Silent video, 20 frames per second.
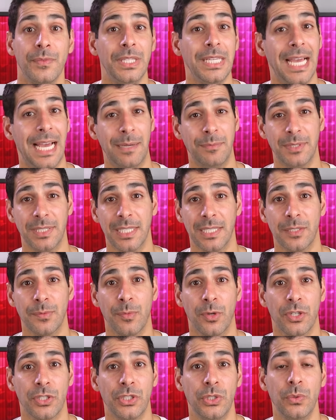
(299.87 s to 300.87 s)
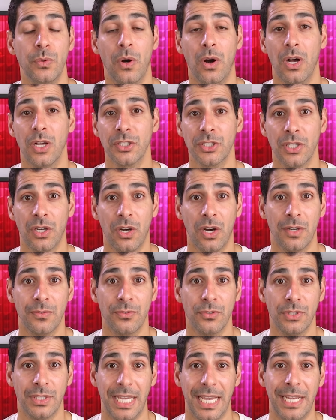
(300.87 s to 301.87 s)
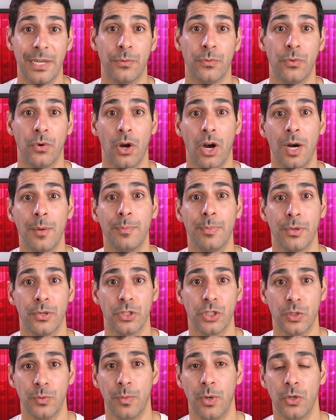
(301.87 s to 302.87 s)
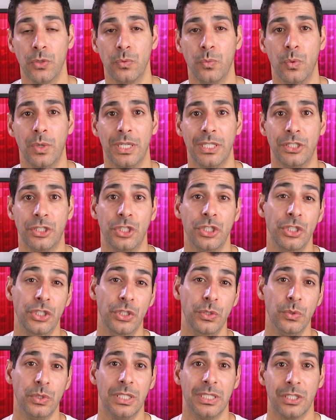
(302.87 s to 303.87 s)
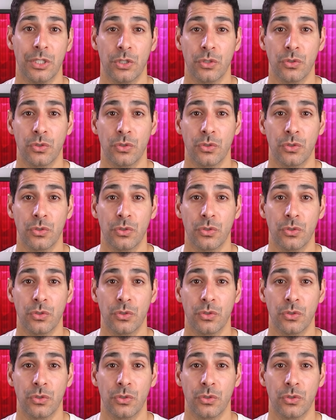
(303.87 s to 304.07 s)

The M6 Mark II also offers a raw burst mode, which uses a